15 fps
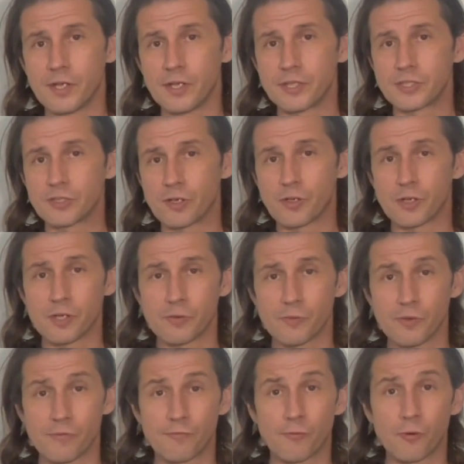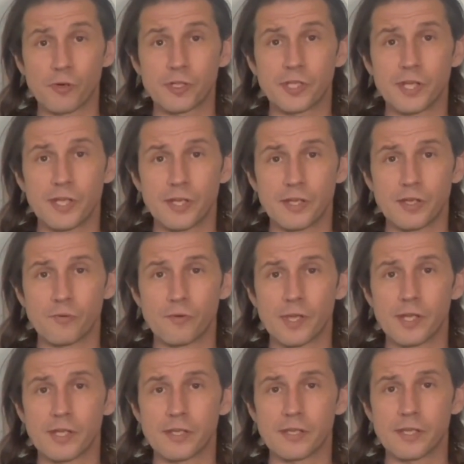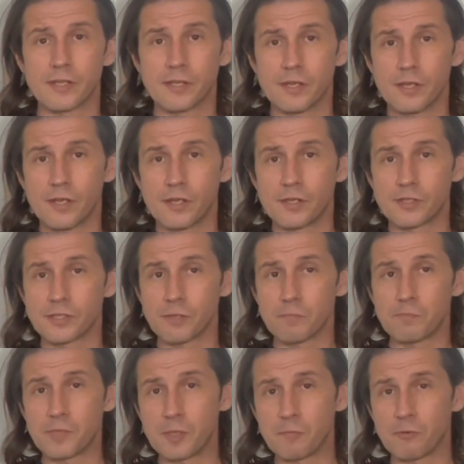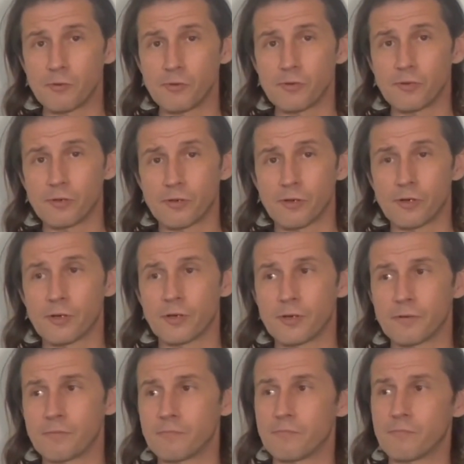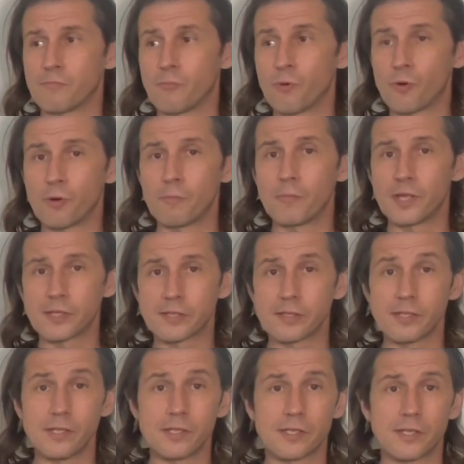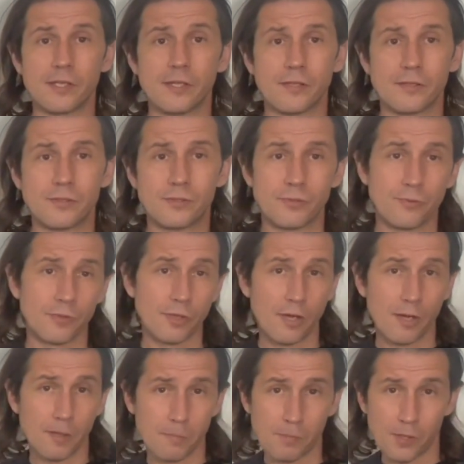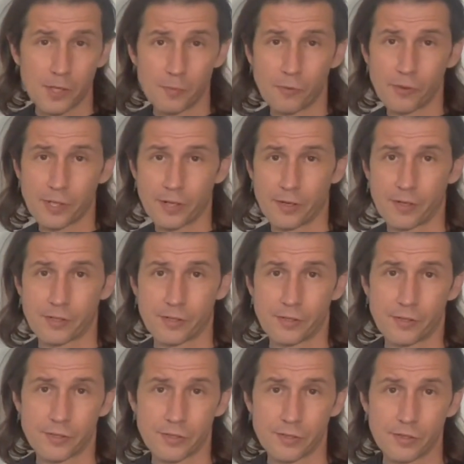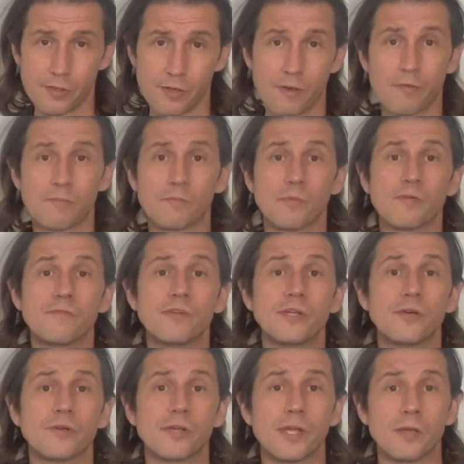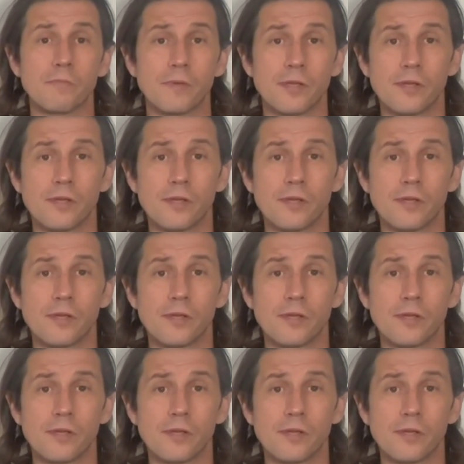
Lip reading: starting with 4chan and Reddit, that some people are more mentally akin to non-playable characters from a video game.